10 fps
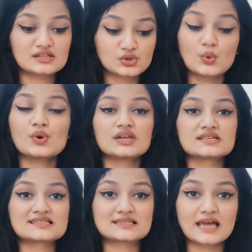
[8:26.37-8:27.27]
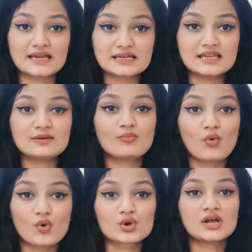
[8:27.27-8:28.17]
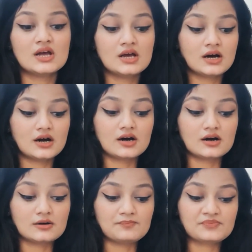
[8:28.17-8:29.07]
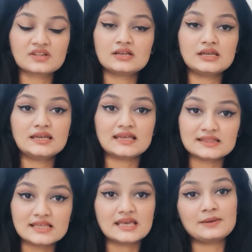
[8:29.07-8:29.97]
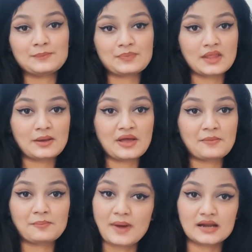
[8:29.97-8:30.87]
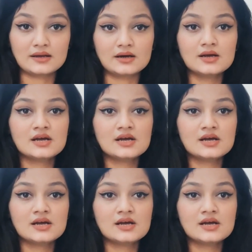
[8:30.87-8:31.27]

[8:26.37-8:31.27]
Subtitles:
though in a slightly more lengthy manner.